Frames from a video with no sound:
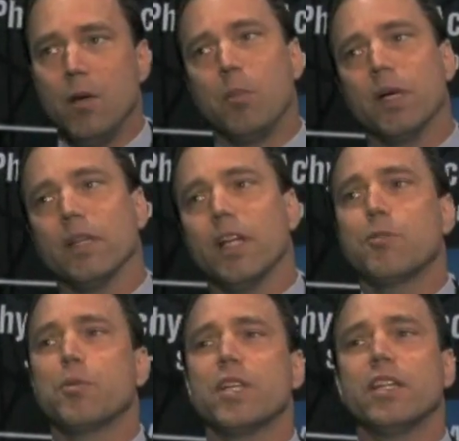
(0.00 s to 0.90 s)
but let's
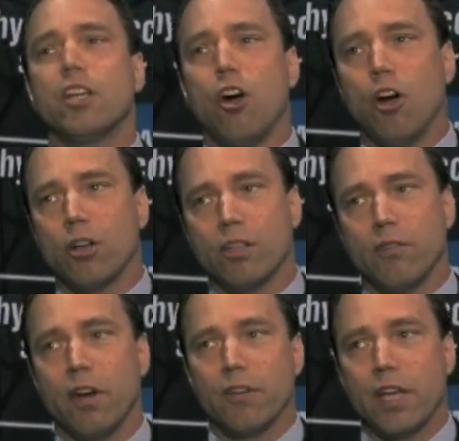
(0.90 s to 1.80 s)
present the card to the
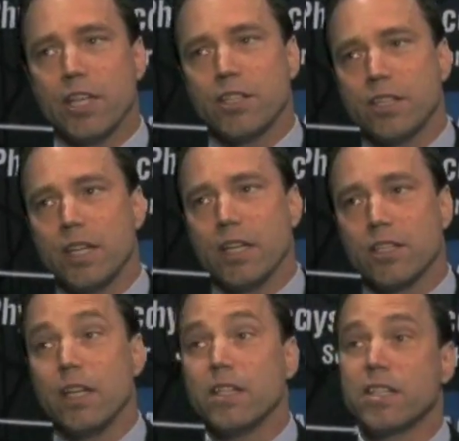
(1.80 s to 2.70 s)
verification
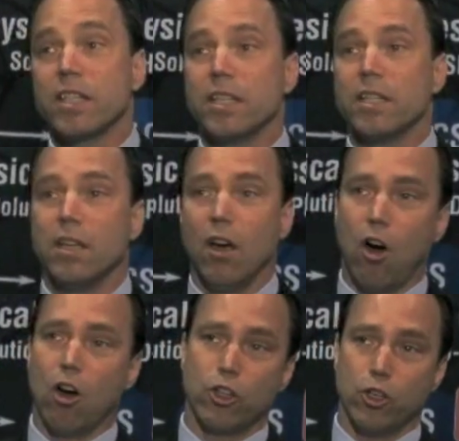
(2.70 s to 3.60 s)
station and see,
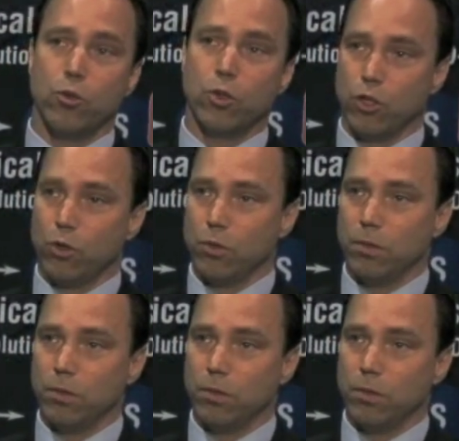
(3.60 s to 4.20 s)
are you you?